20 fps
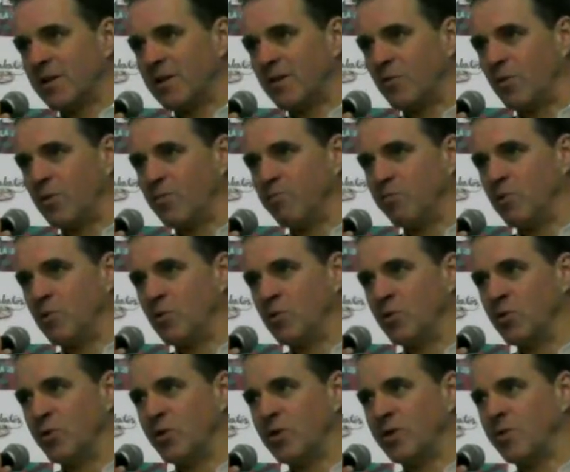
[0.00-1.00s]
We're
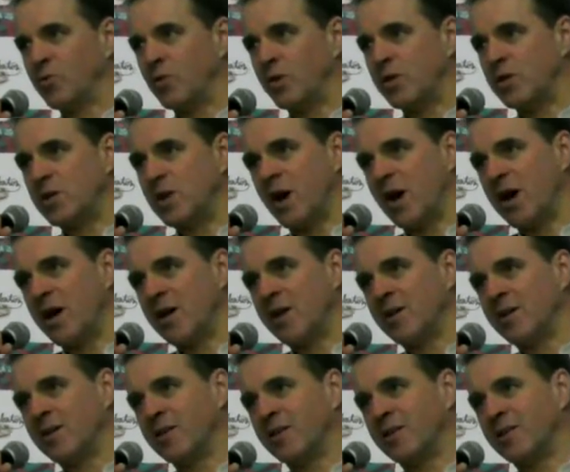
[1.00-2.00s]
born, we're
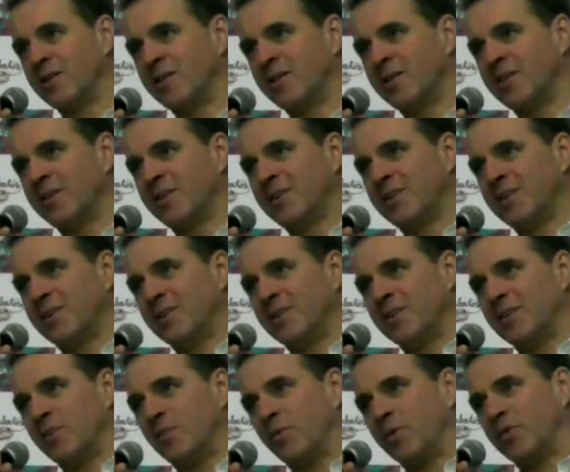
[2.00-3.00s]
young,
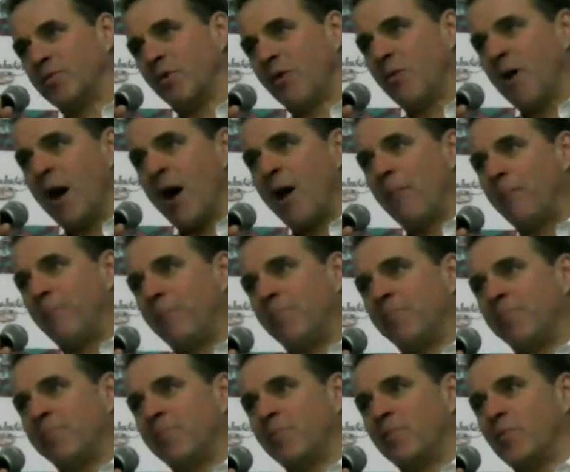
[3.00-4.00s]
we grow
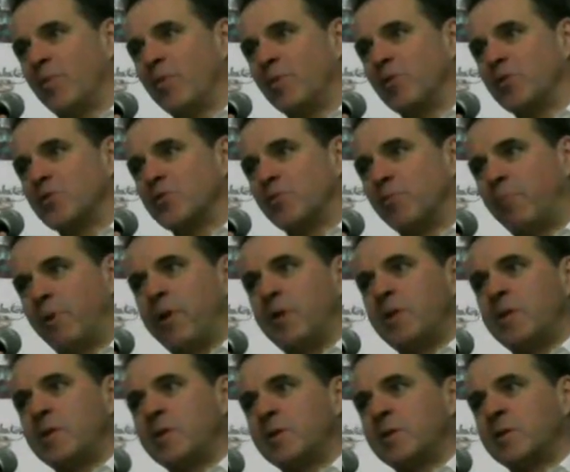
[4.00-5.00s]
up, we reach a
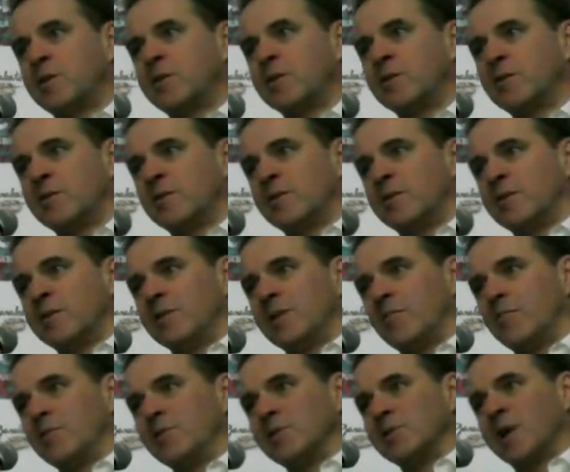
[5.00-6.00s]
peak,
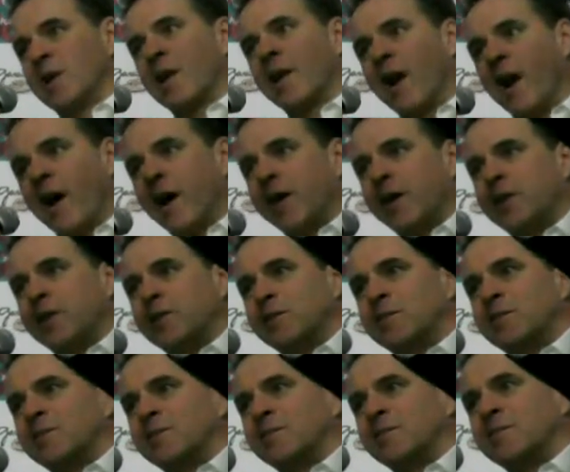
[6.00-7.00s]
then we
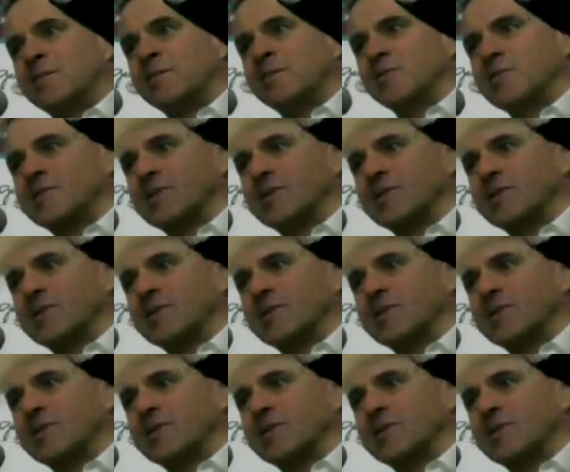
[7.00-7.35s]
decline, just